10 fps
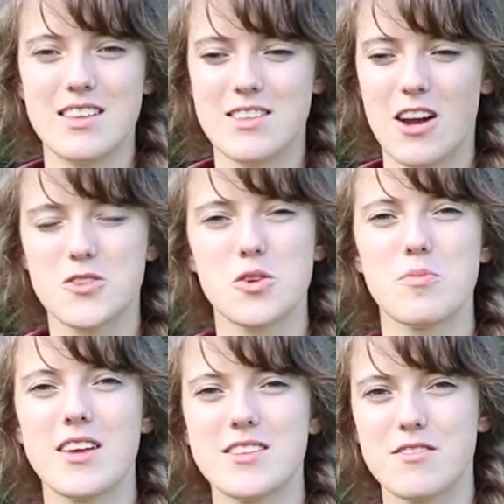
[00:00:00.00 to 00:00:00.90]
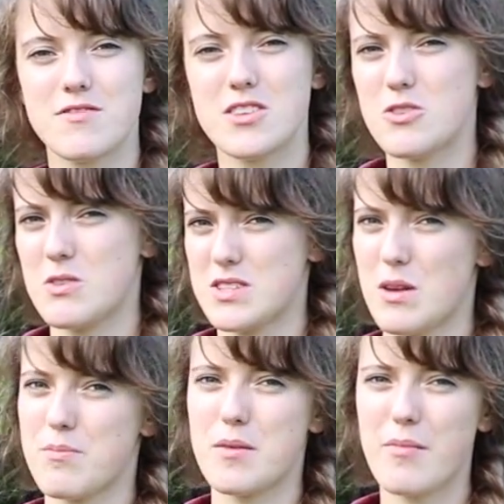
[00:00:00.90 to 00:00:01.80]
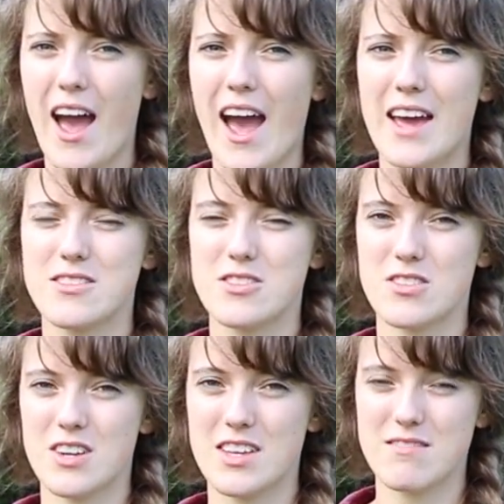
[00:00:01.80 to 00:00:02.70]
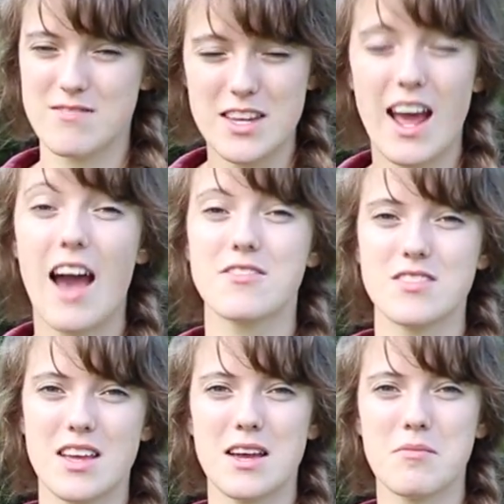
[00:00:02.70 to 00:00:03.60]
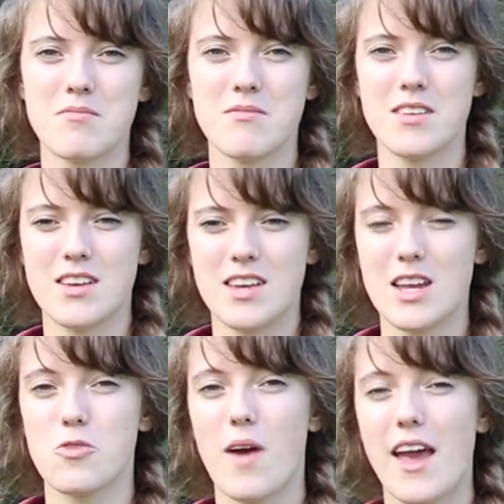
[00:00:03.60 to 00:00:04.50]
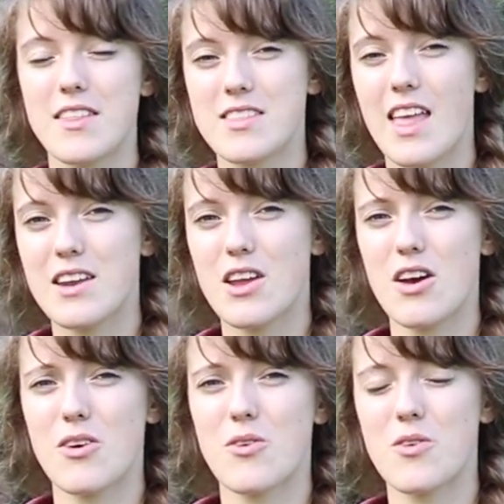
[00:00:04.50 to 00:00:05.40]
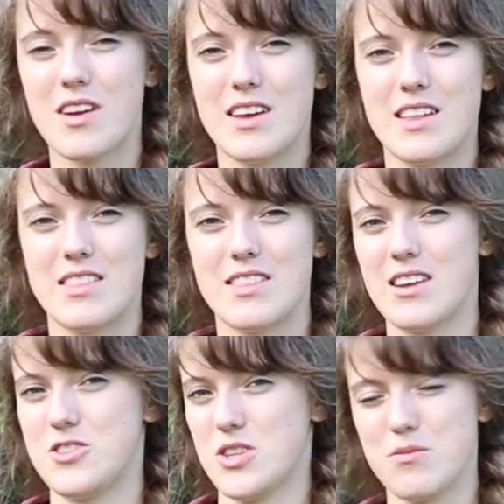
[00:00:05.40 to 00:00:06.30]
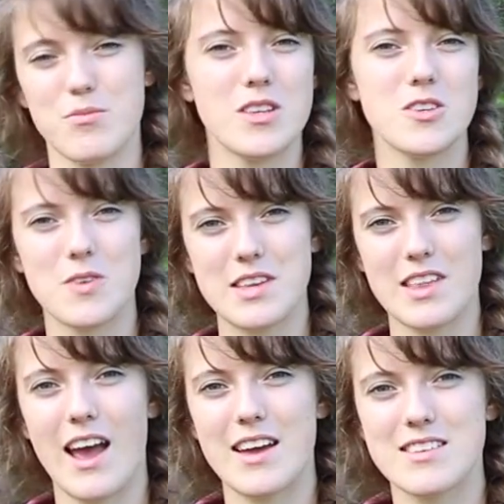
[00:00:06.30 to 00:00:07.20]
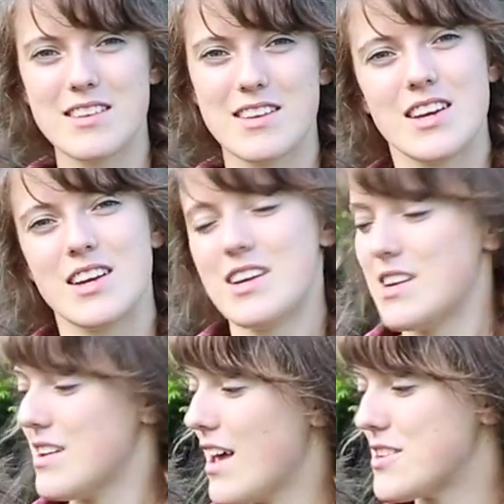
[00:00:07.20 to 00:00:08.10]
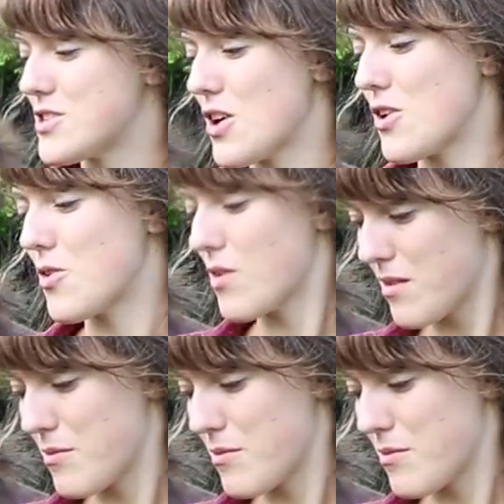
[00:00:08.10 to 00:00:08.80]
That also means if they're doing something bad, you're going to get after them in a way that they know they shouldn't be doing that. And so,